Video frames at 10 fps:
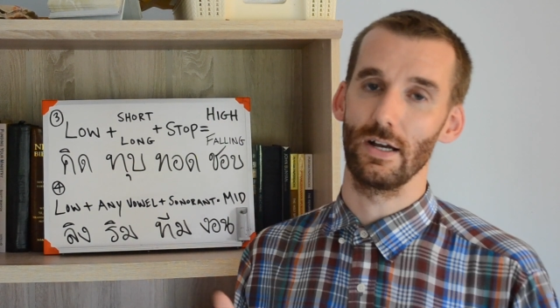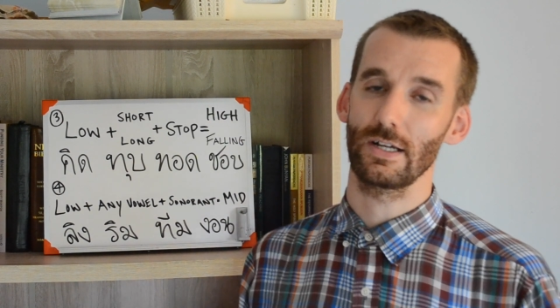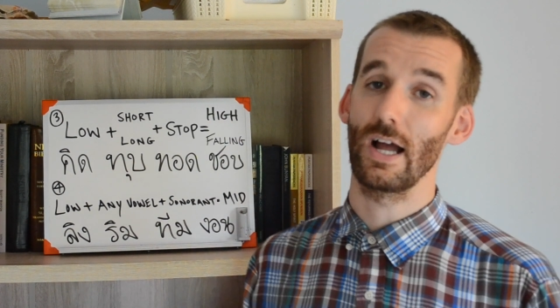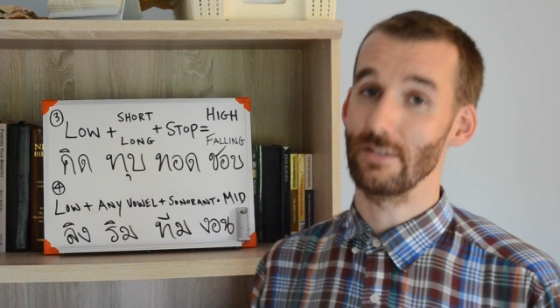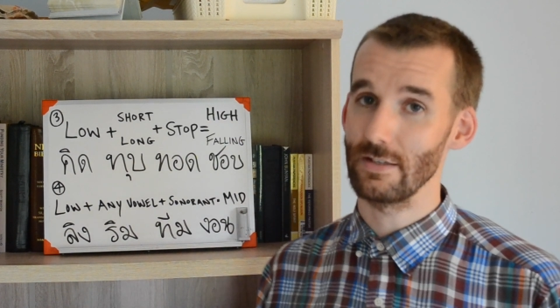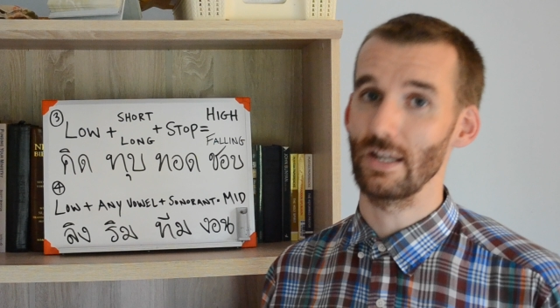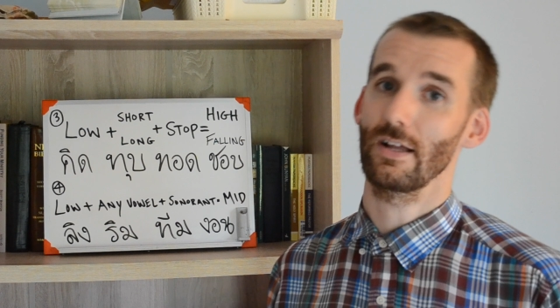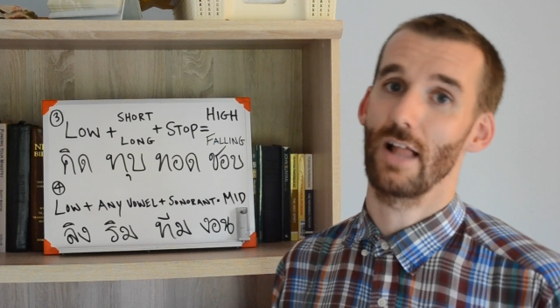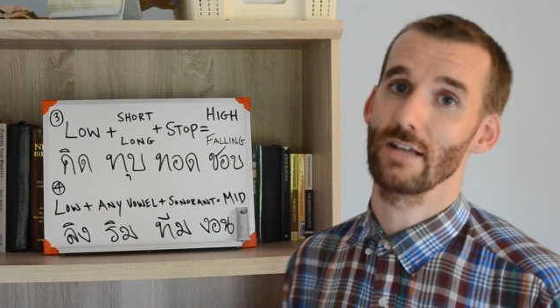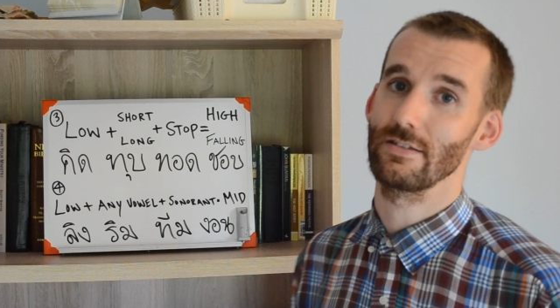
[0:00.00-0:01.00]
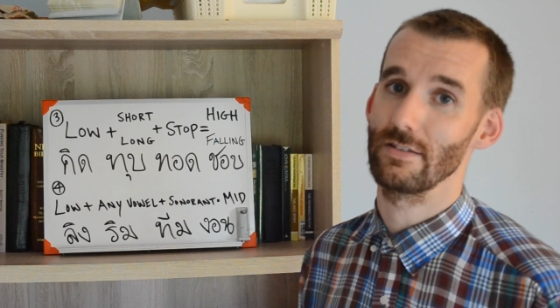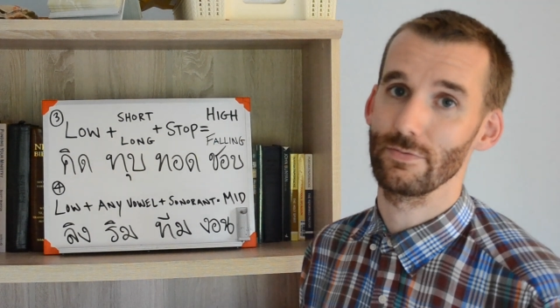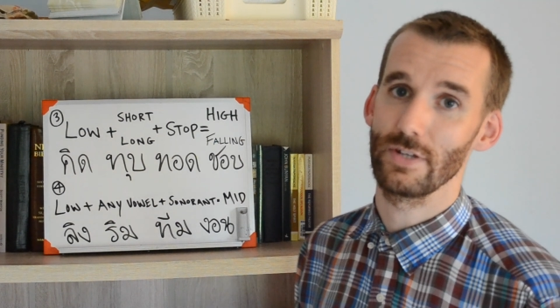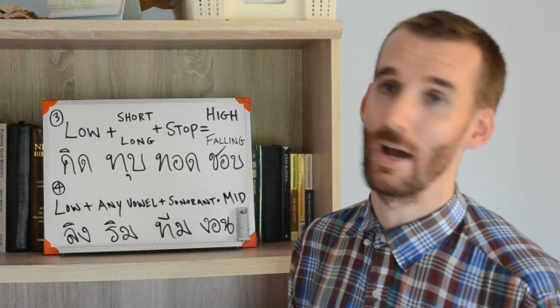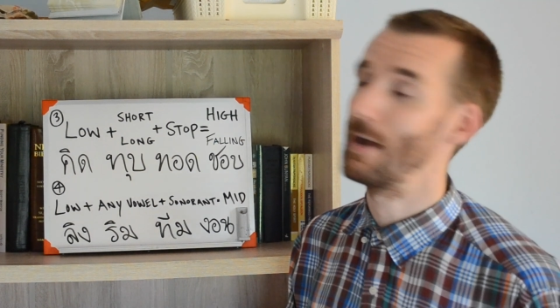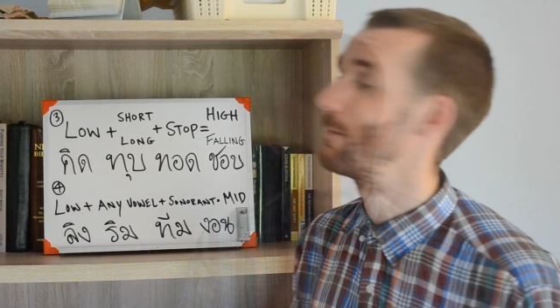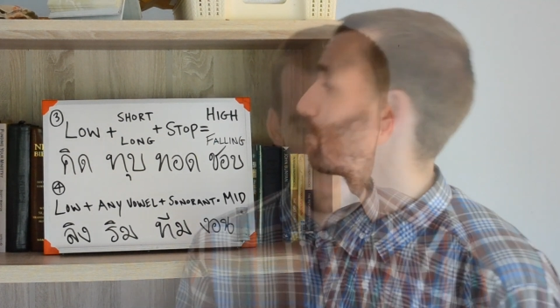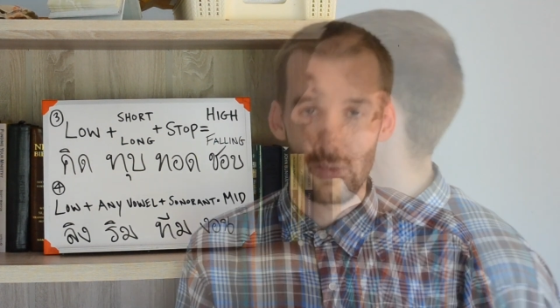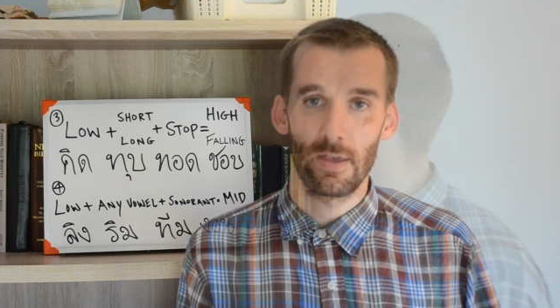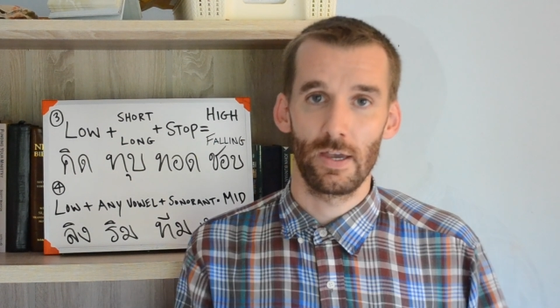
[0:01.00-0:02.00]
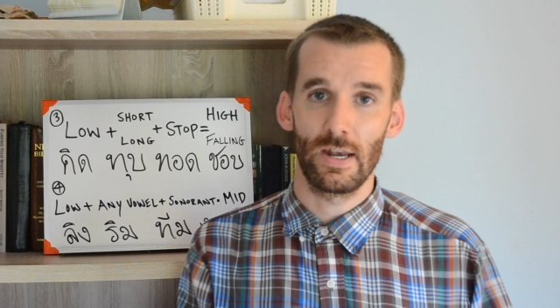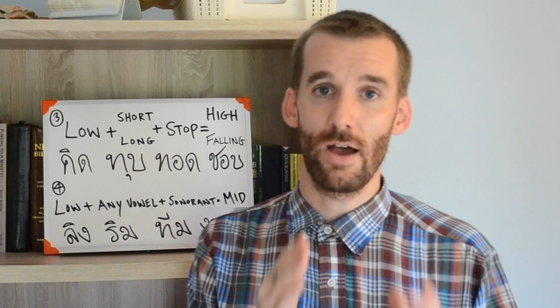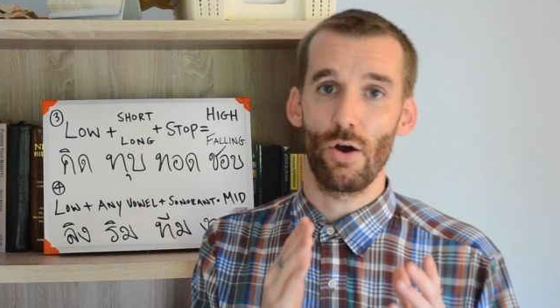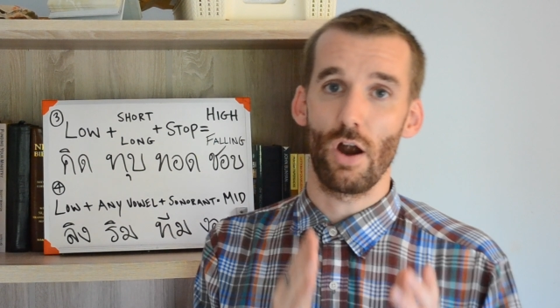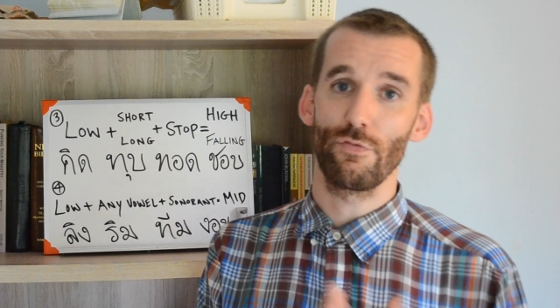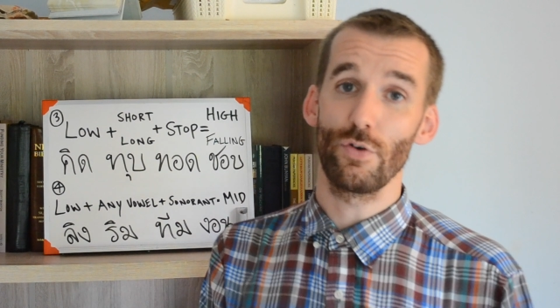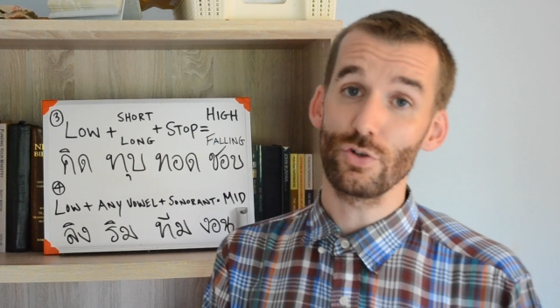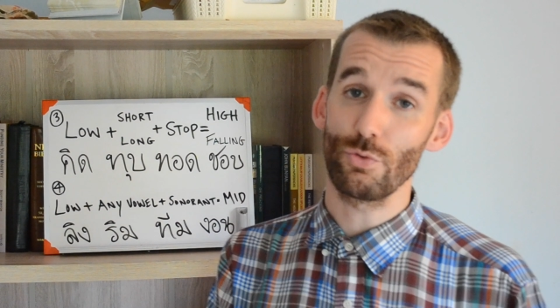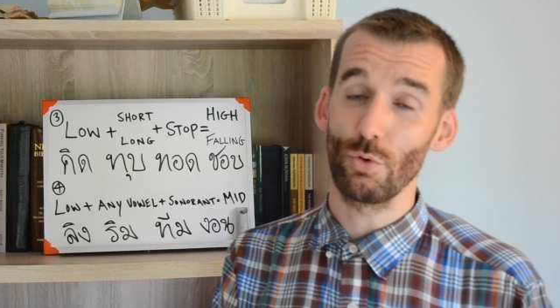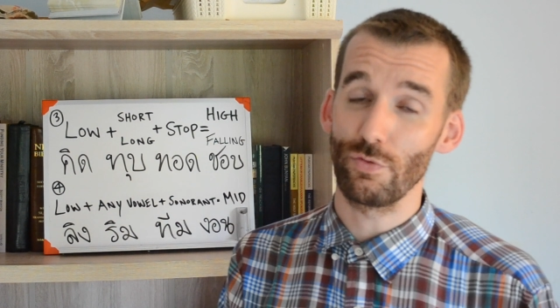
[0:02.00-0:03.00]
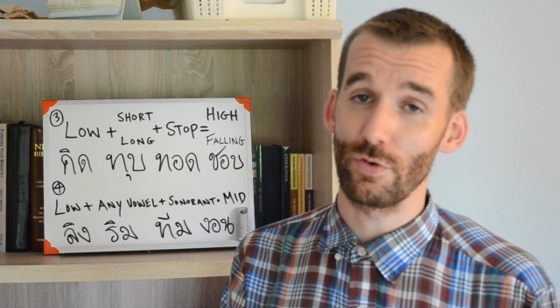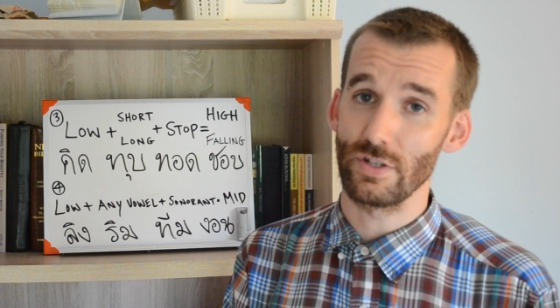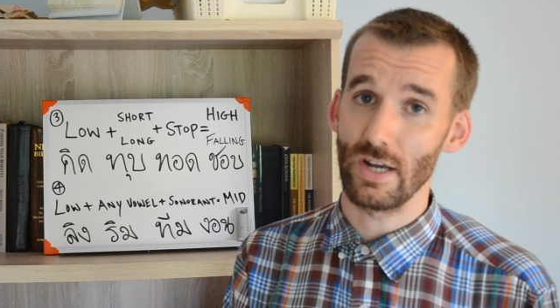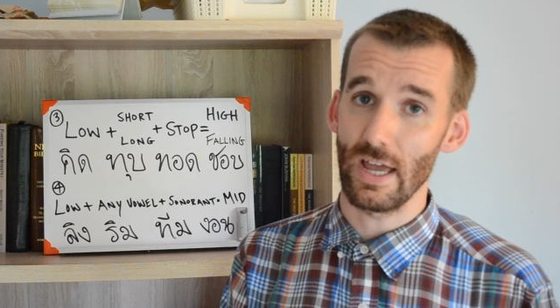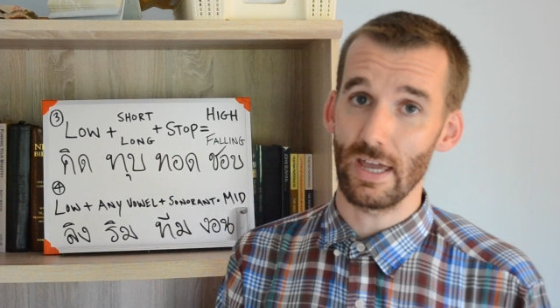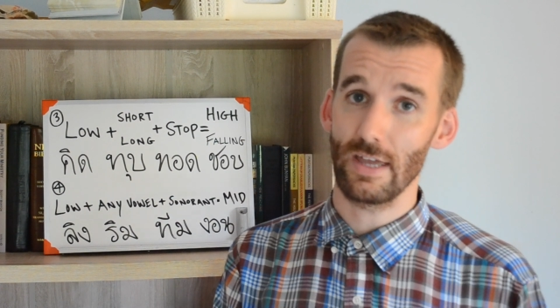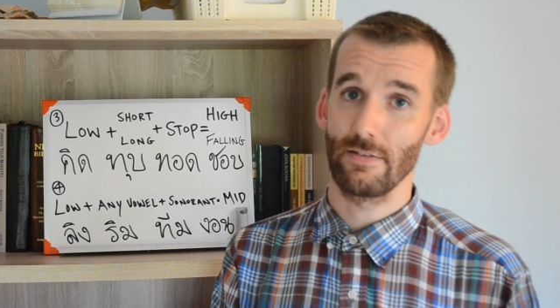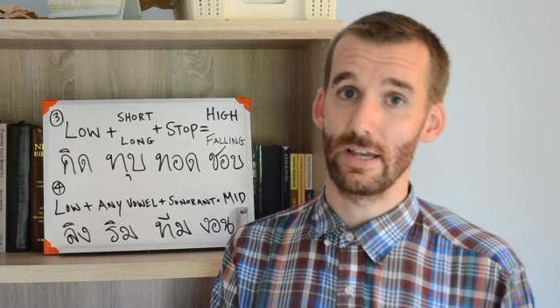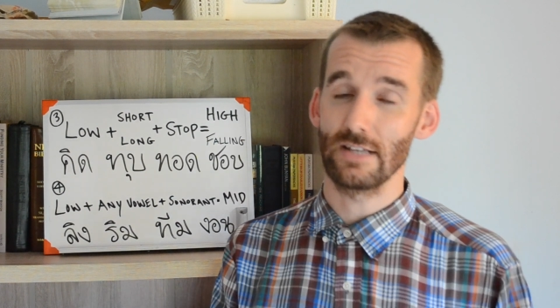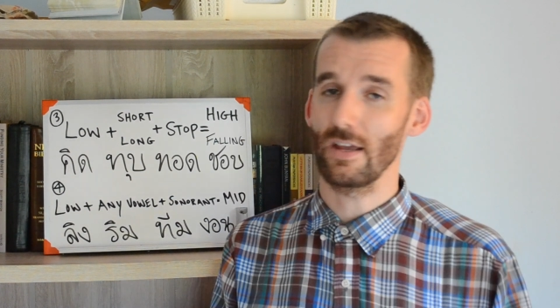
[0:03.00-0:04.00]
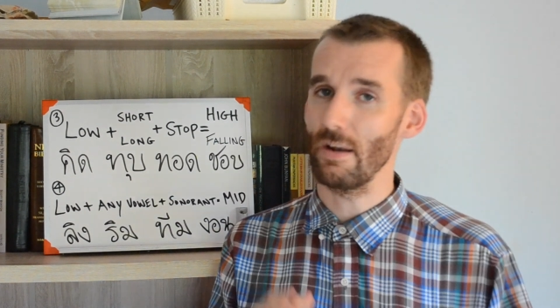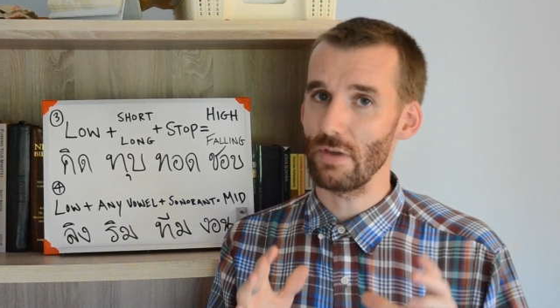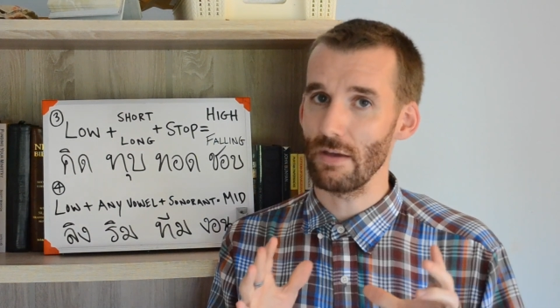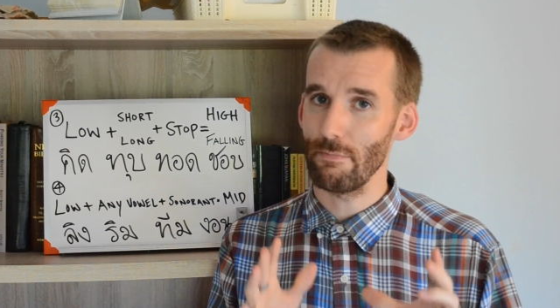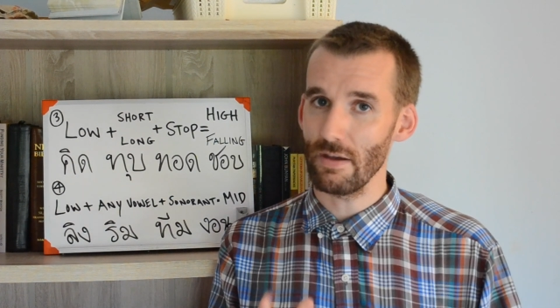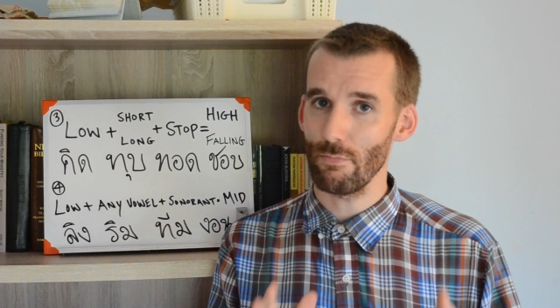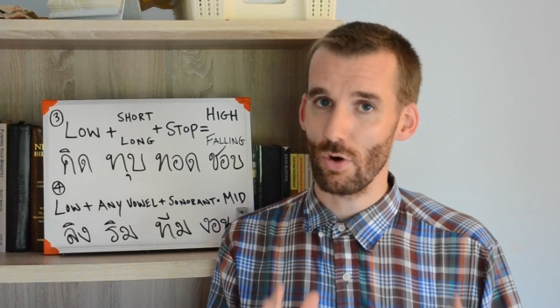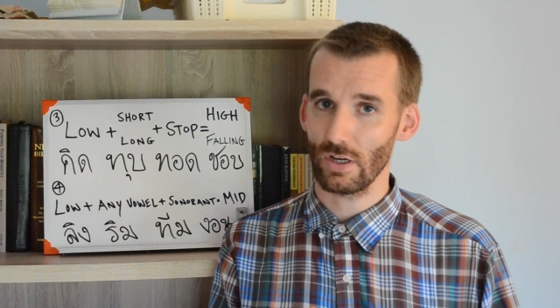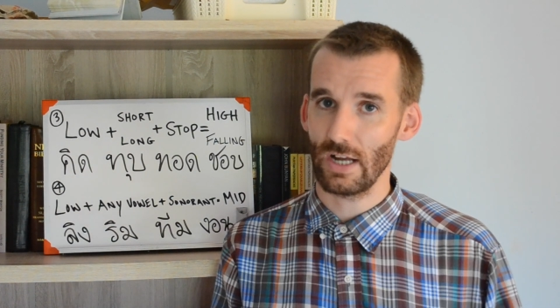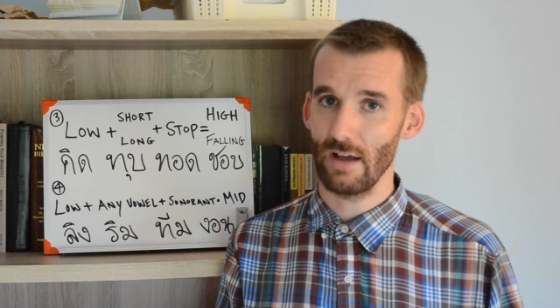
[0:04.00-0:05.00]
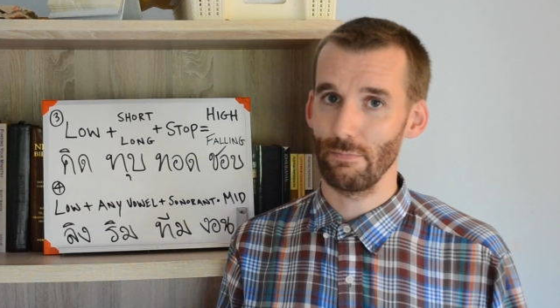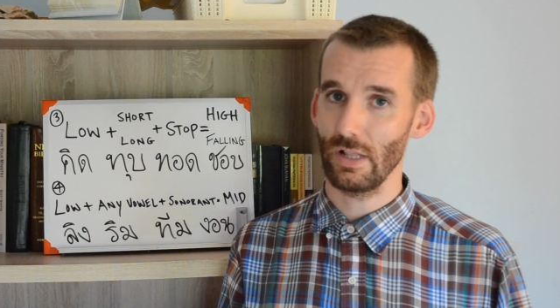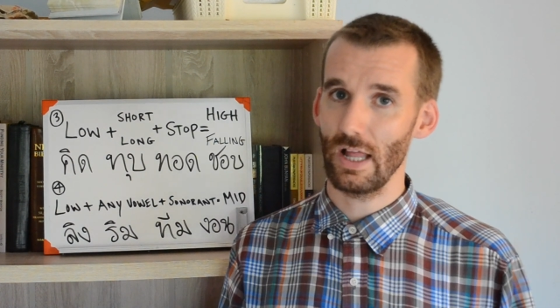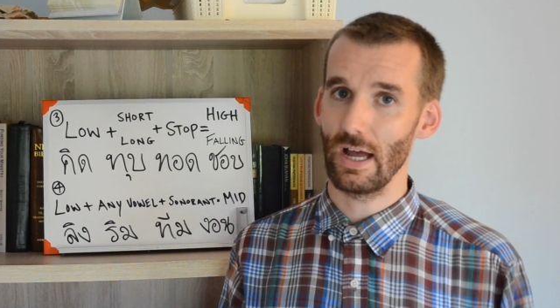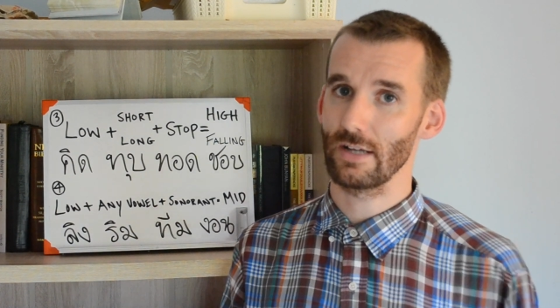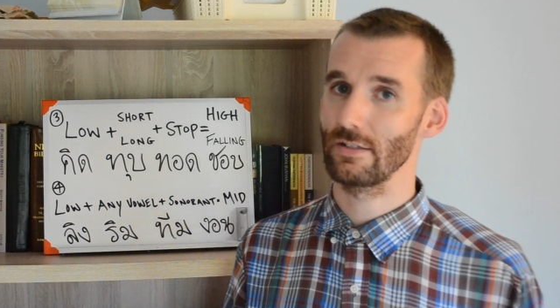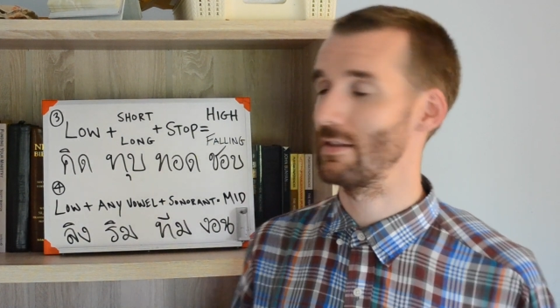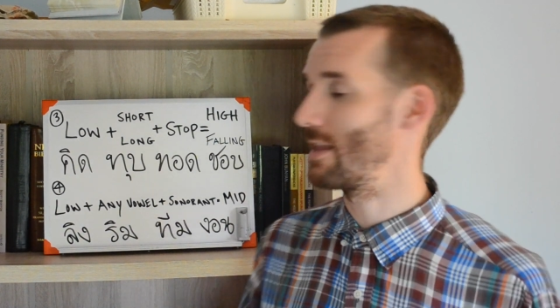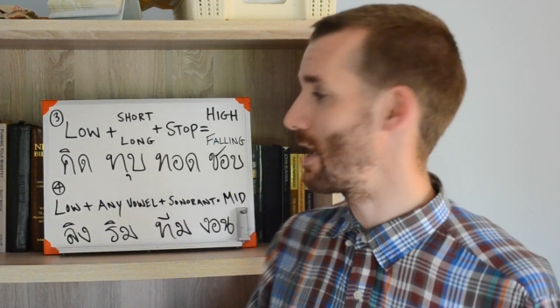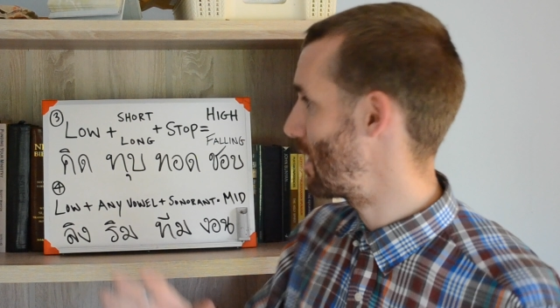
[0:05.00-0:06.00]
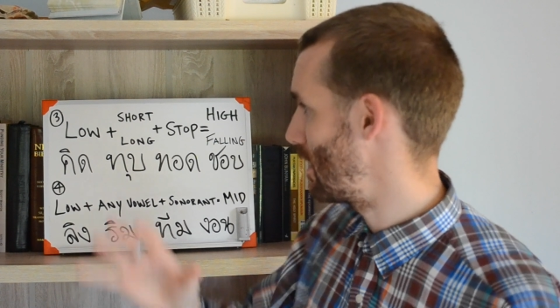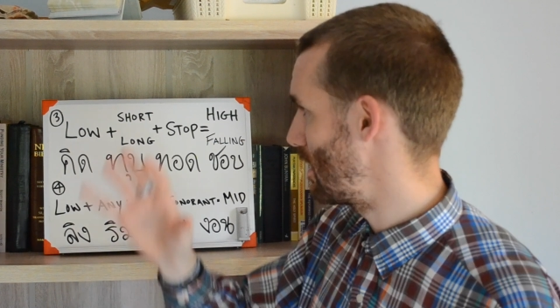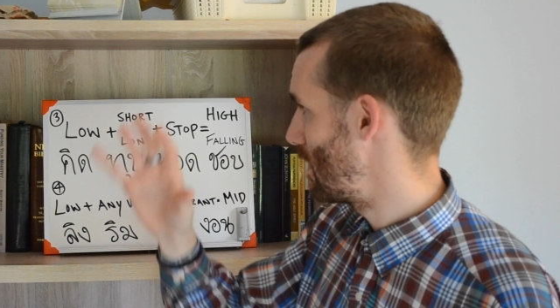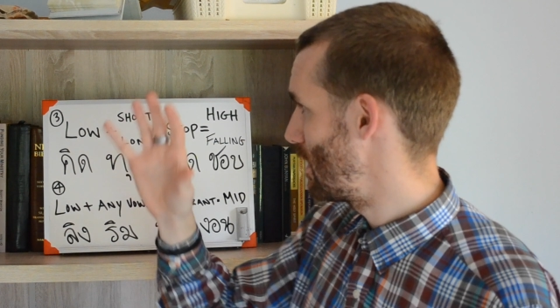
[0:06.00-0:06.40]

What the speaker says: consonant classes of Thai. Now, our first rule for today is going to be a bit more complex than